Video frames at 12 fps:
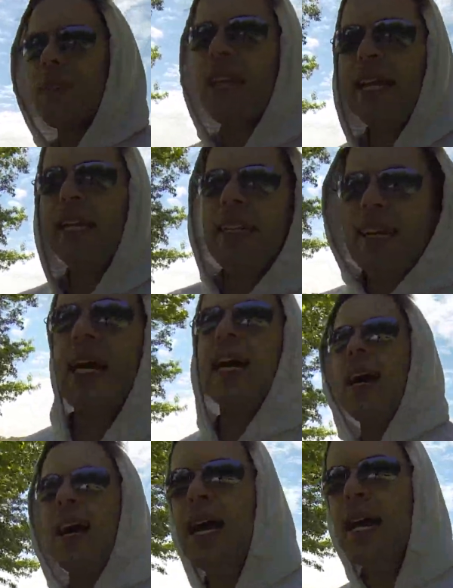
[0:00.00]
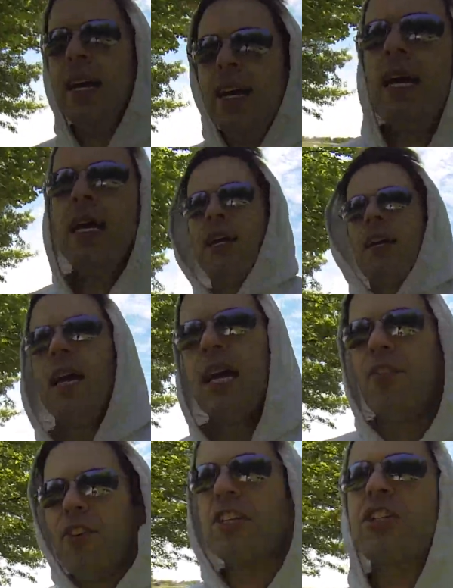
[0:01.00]
And uh,
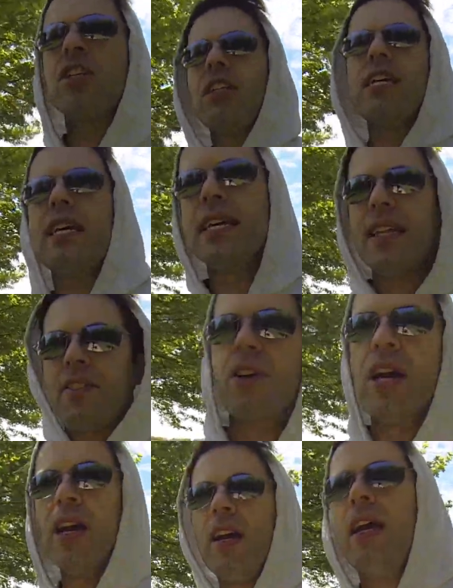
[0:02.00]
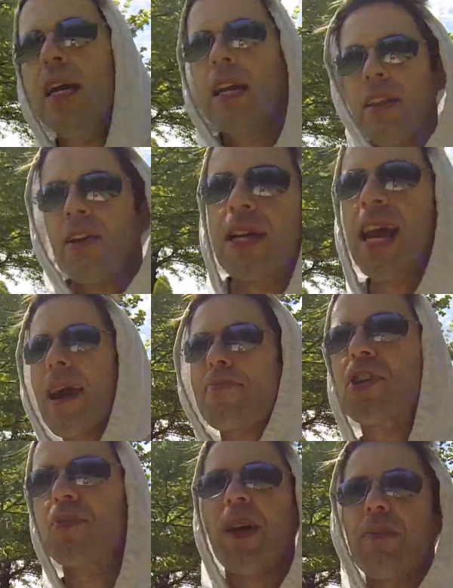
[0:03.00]
eventually they're they're
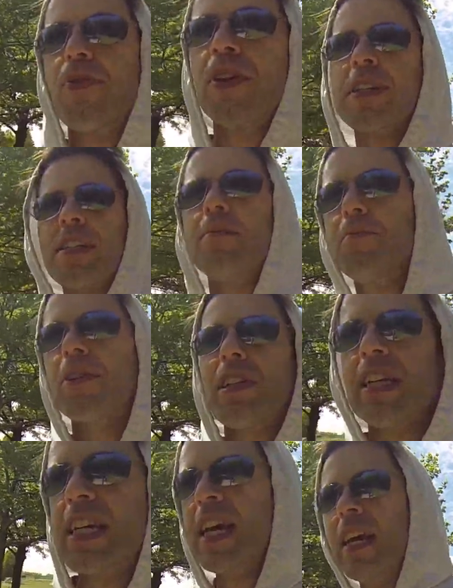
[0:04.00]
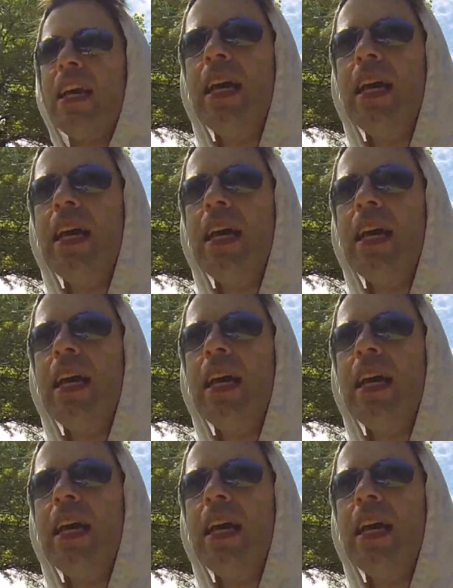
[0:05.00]
captured by Prince Humperdinck.